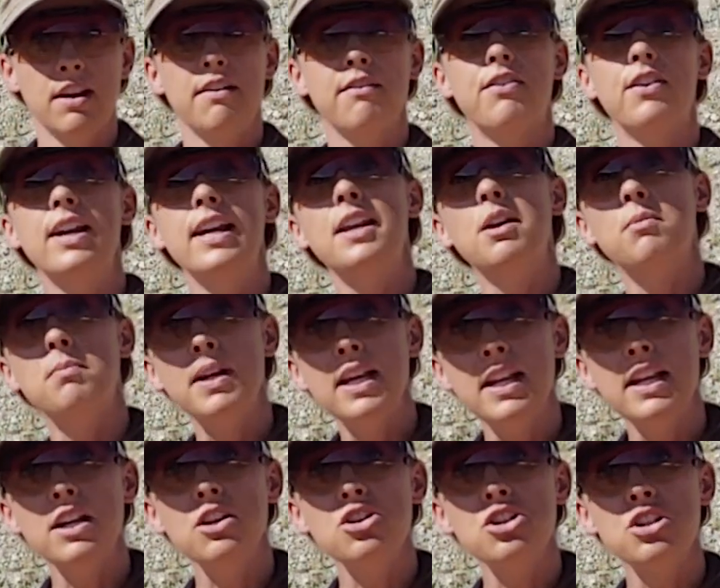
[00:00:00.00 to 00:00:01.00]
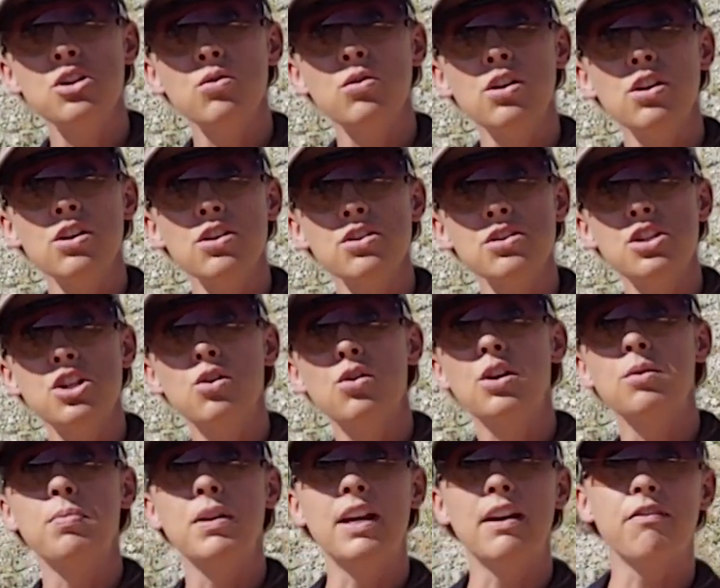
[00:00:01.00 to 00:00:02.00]
For intermediate shooters, you
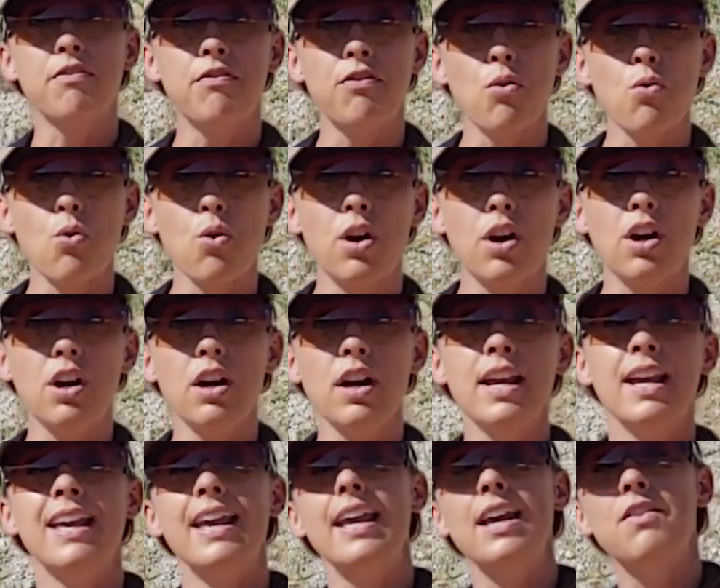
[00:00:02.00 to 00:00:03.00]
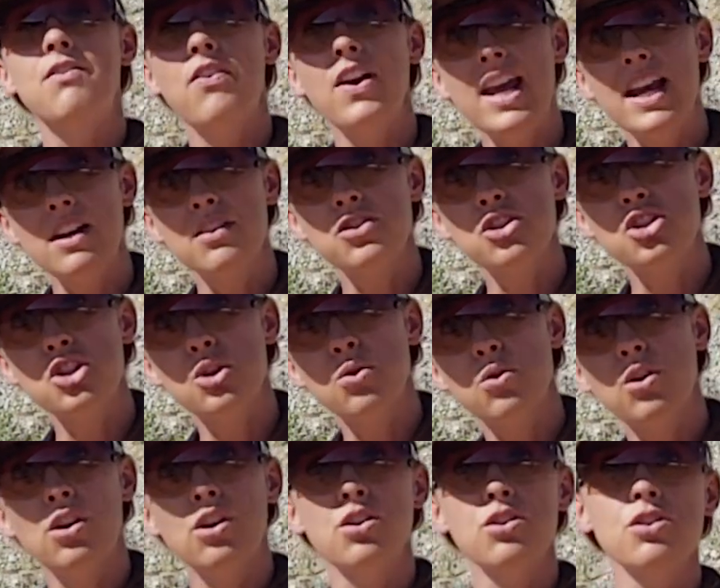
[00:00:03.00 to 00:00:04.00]
could be at 4. Advanced
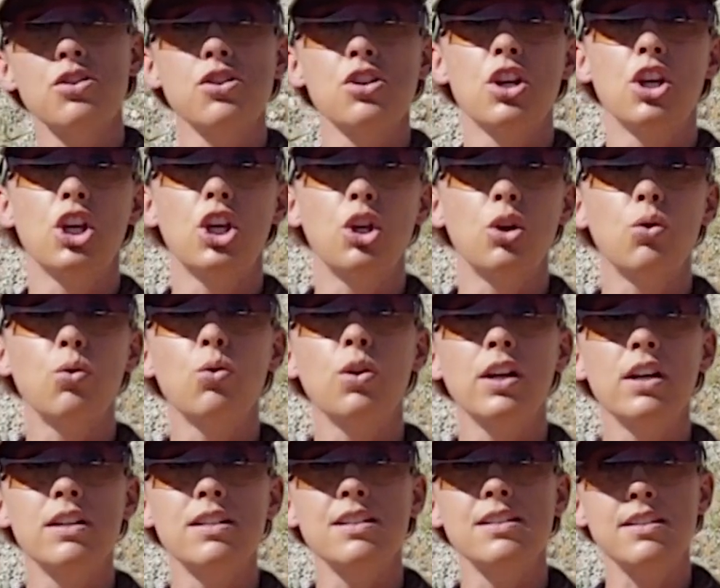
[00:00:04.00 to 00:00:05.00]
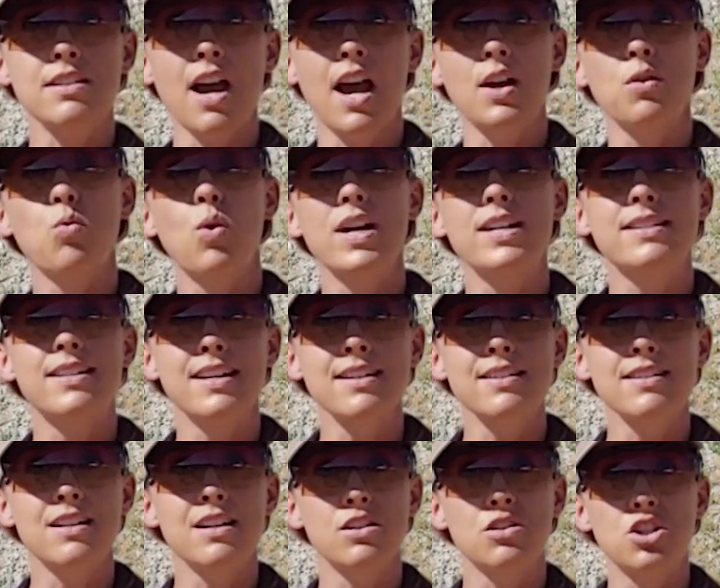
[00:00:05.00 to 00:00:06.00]
shooters, you can decide what
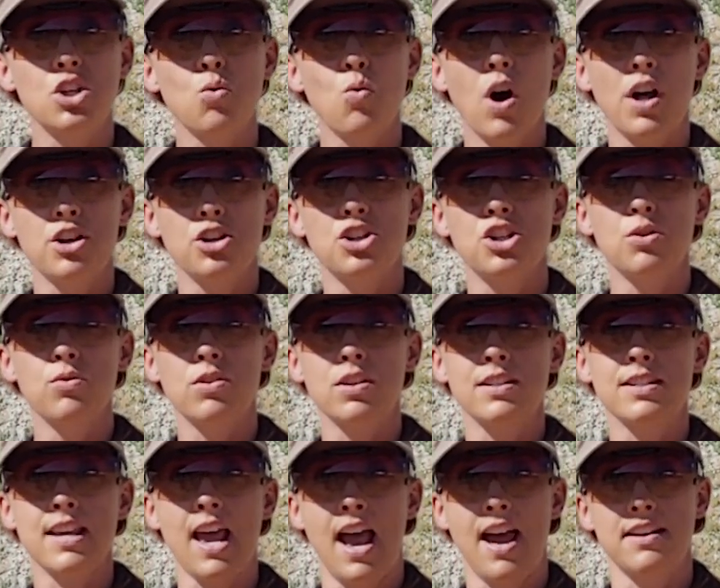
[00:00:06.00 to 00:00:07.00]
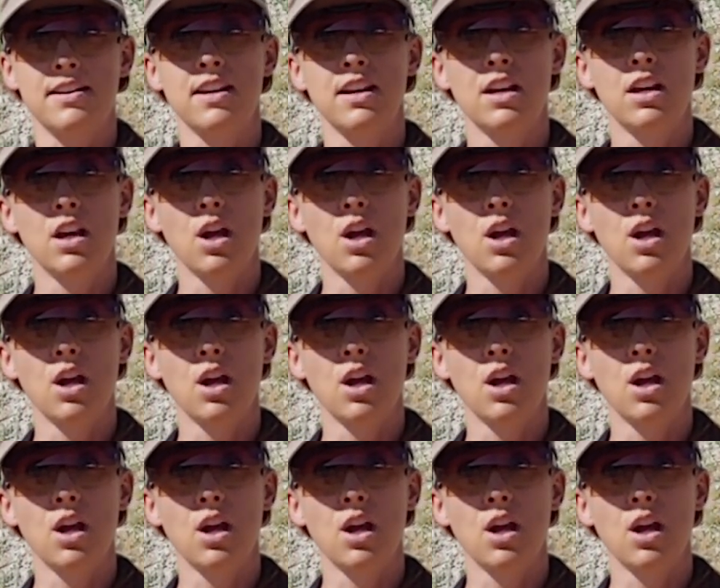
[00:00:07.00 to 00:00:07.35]
distance you want to shoot this at.